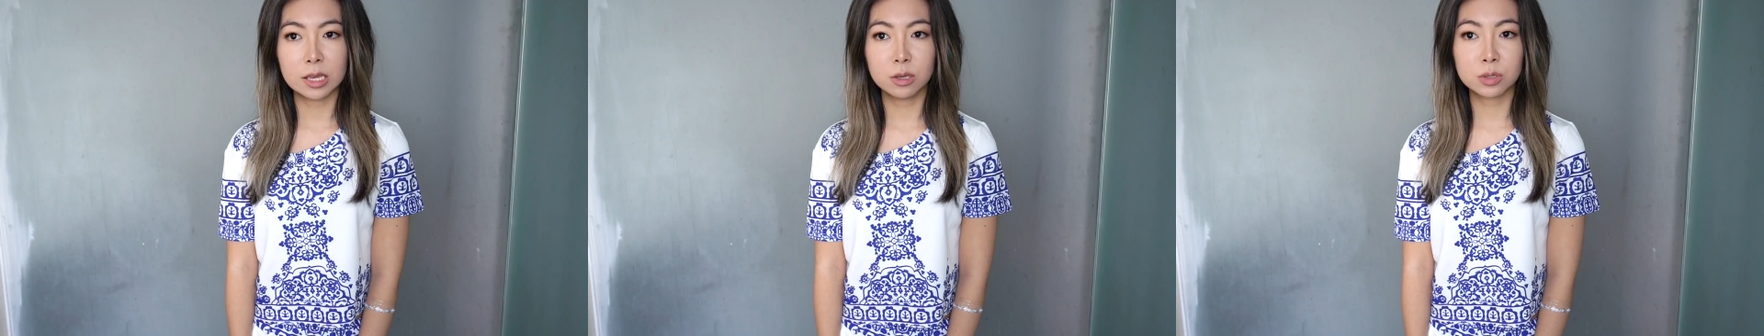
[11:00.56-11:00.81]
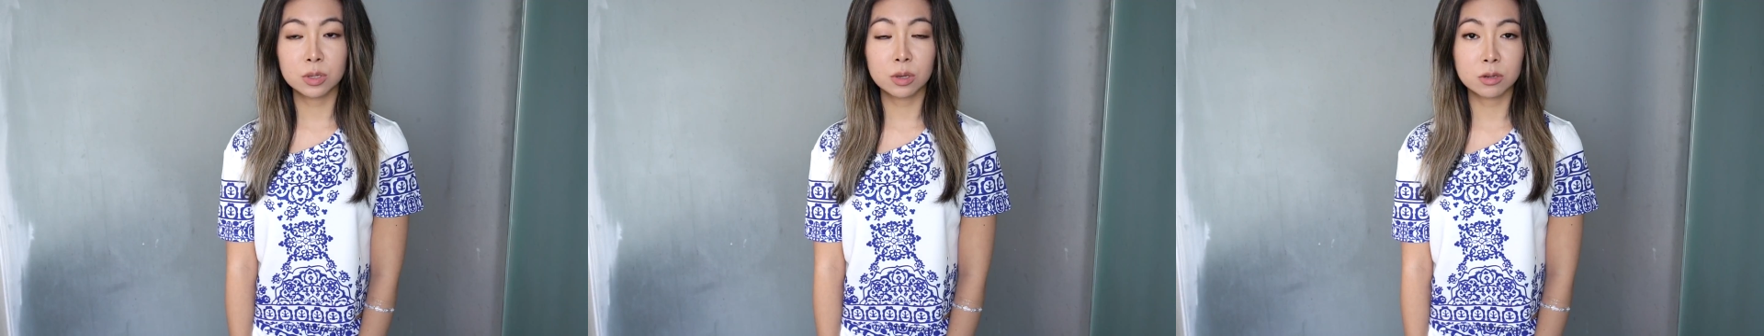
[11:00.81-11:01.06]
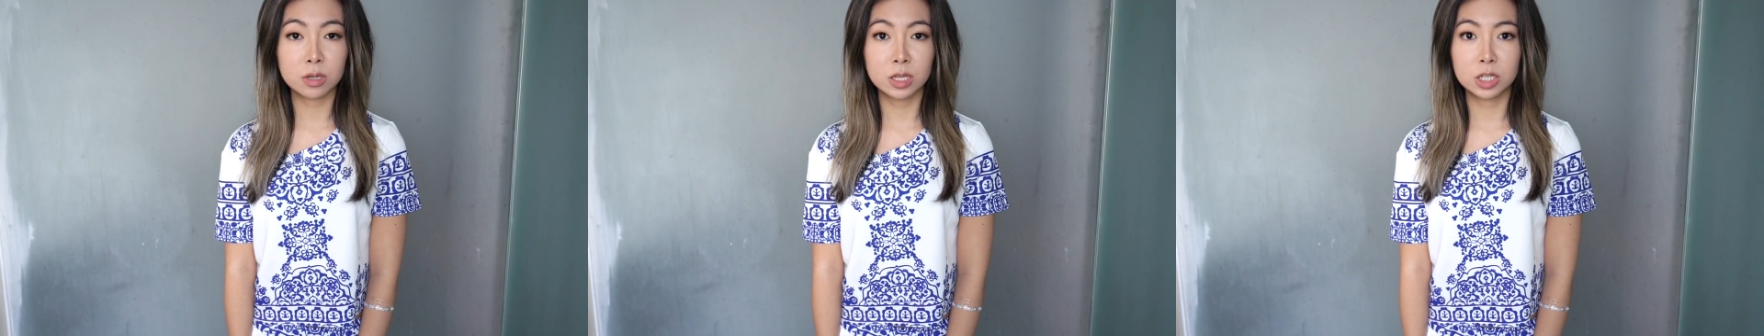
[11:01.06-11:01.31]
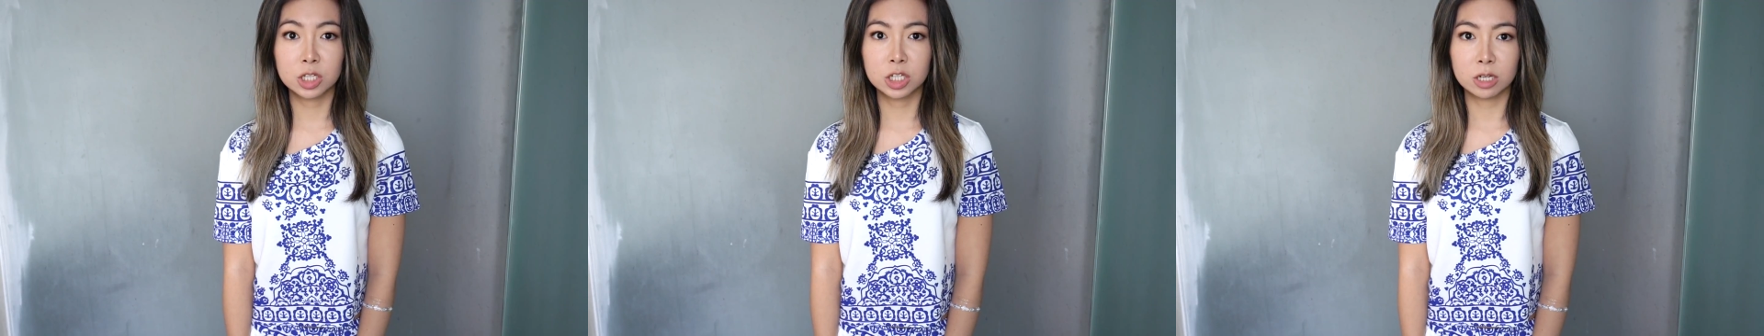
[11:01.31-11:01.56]
used to go to
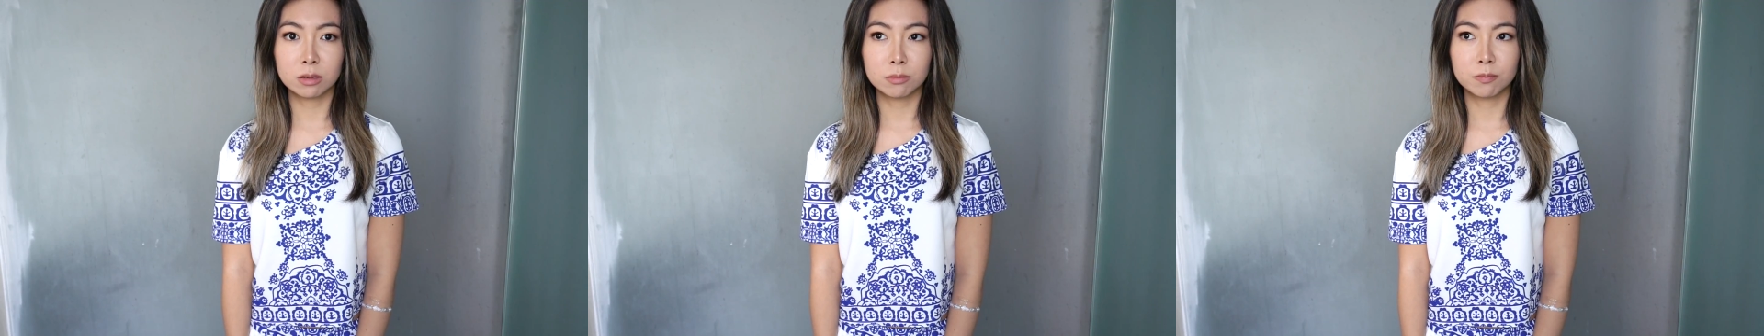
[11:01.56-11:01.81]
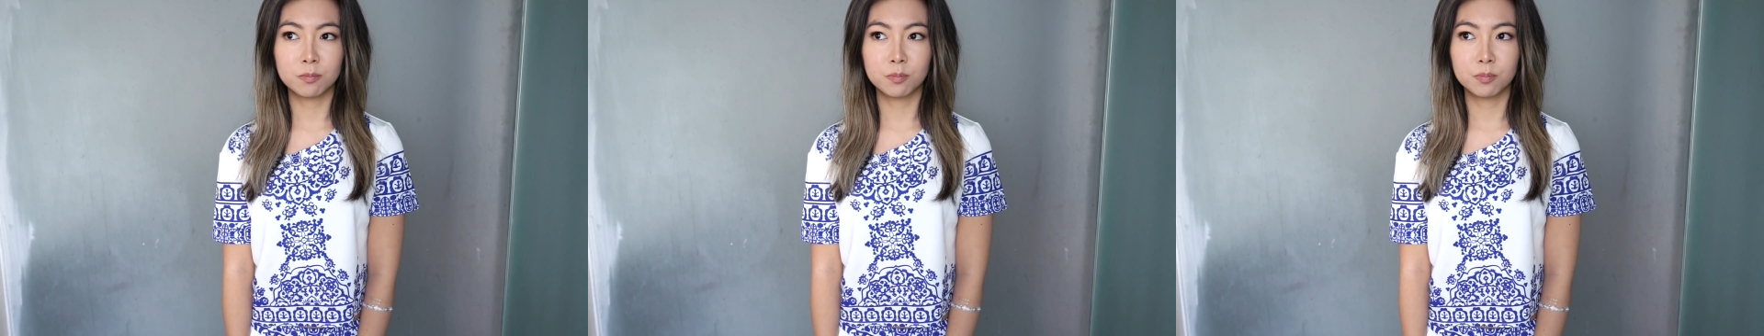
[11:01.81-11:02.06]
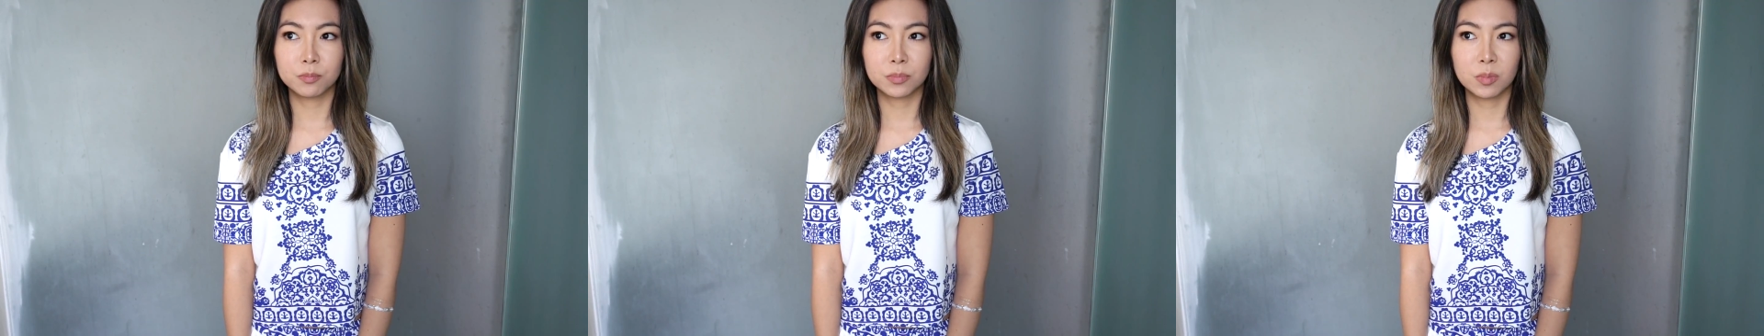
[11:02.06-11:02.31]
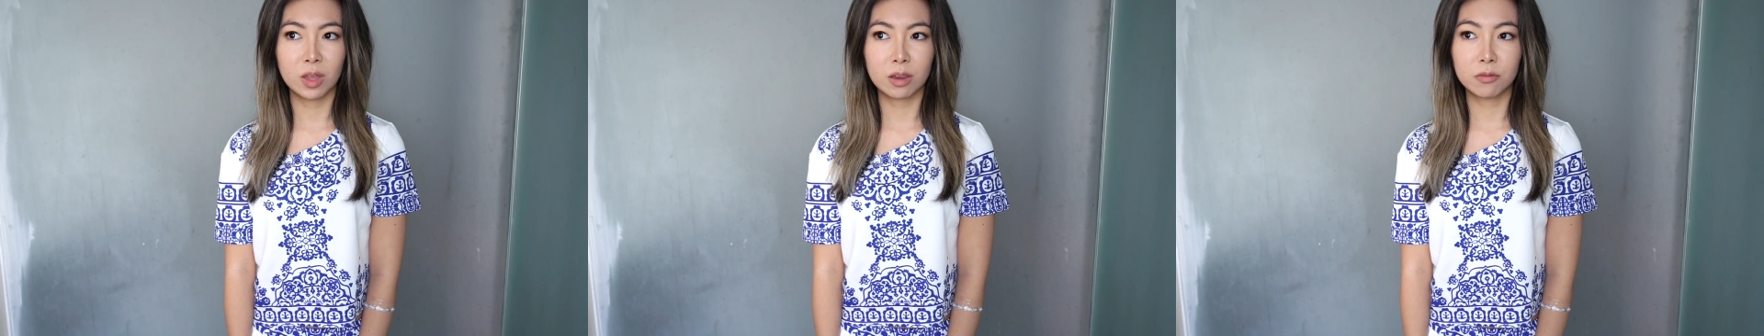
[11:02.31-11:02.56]
the gym
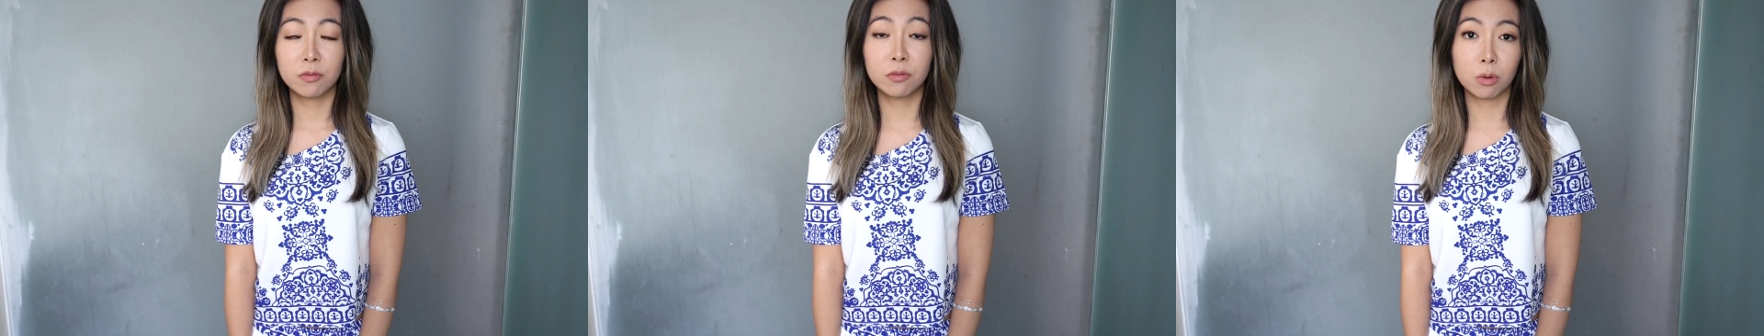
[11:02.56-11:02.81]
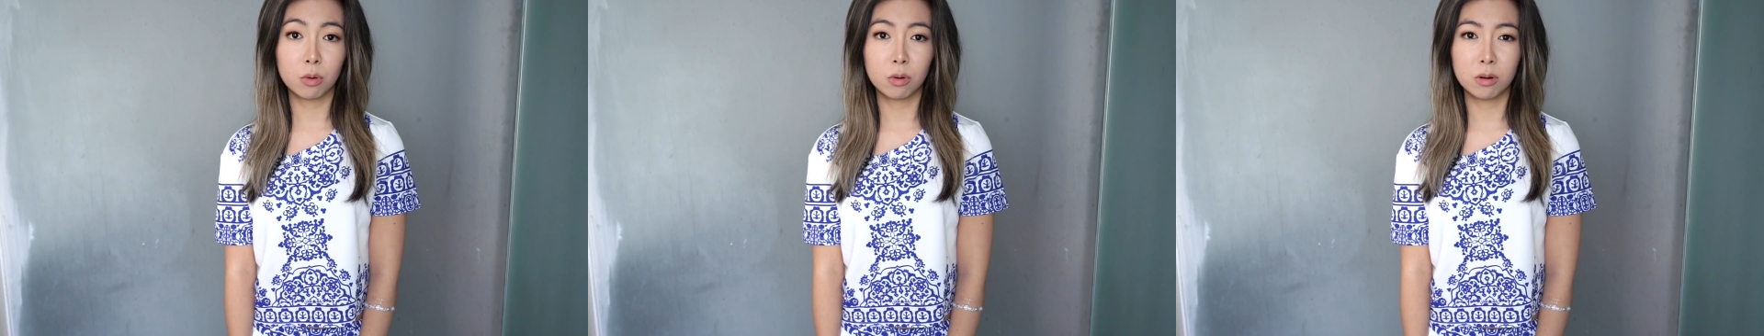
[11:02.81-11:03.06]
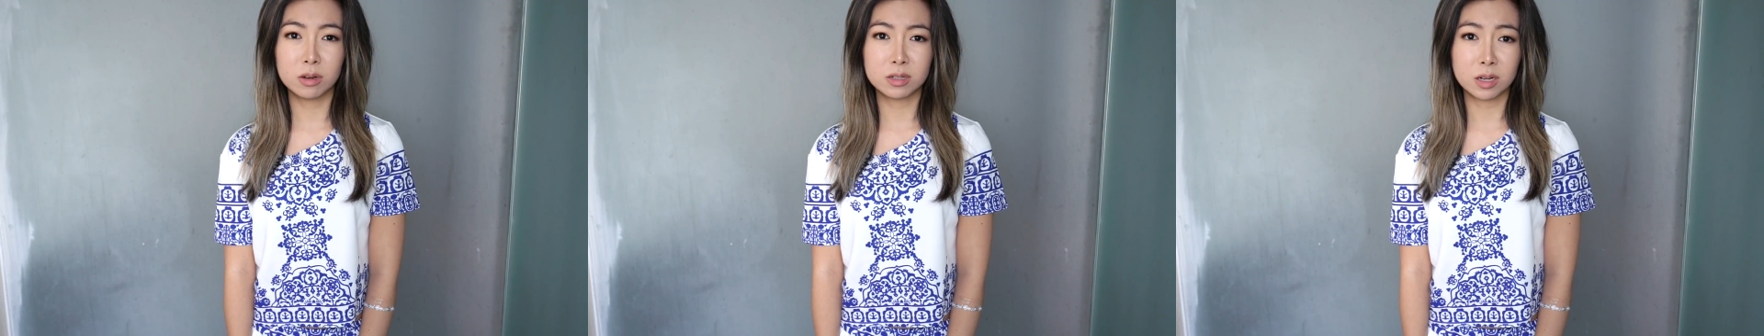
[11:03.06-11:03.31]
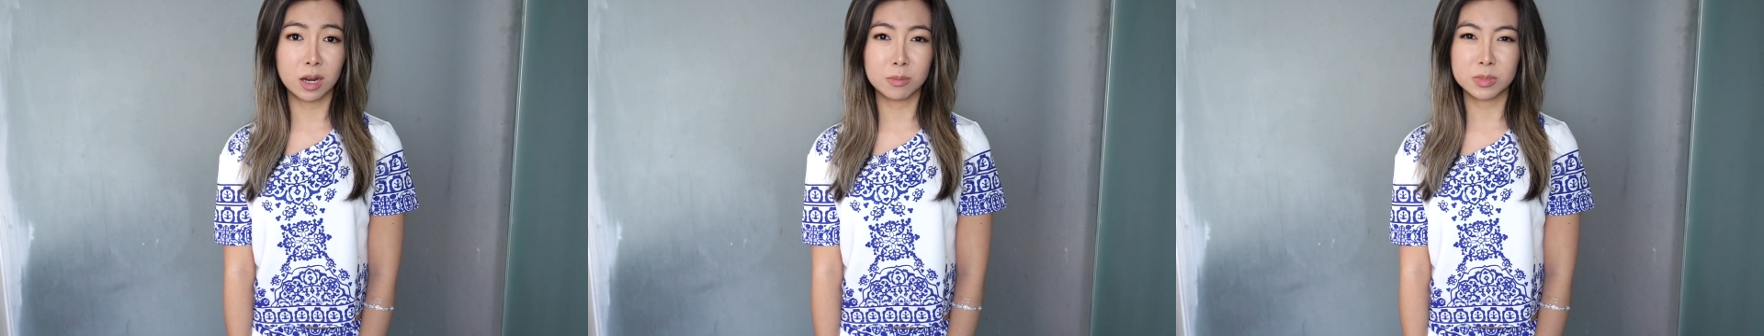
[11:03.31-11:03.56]
like 4
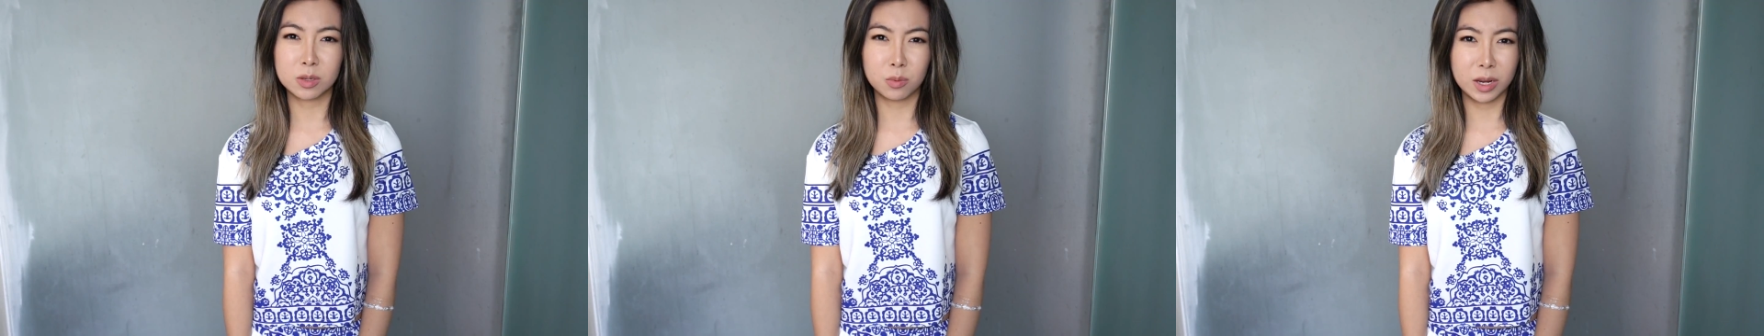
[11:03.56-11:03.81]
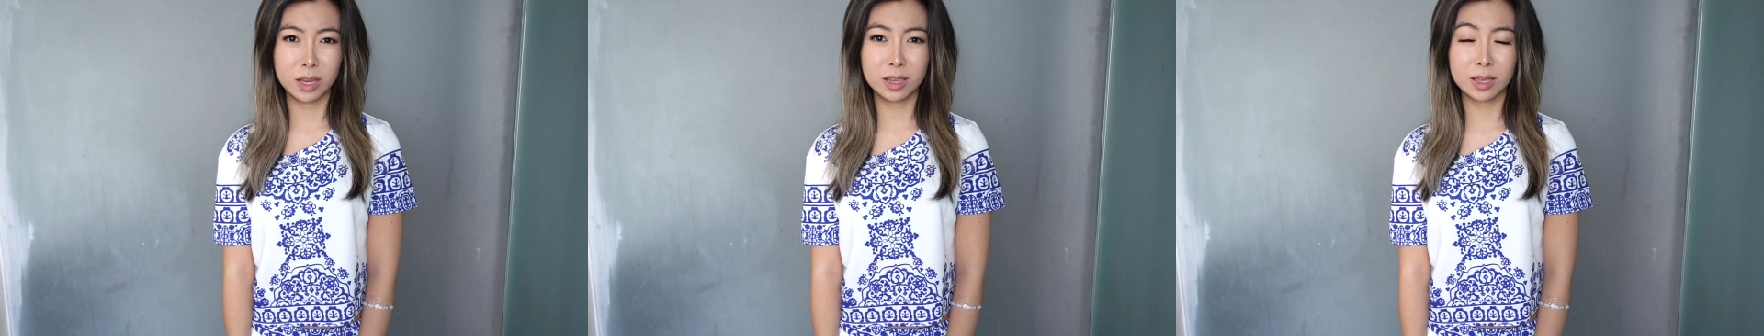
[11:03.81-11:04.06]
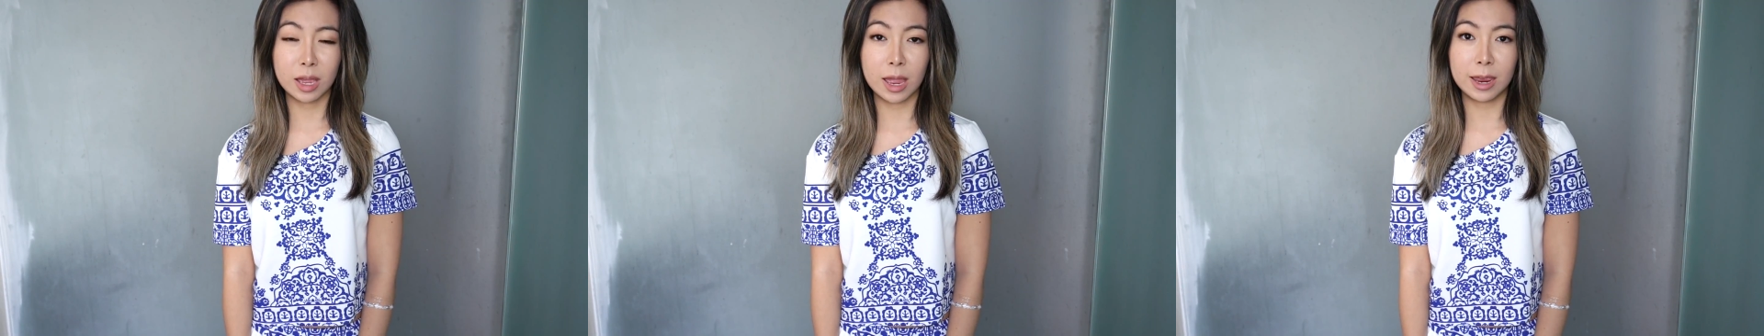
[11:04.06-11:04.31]
times a week,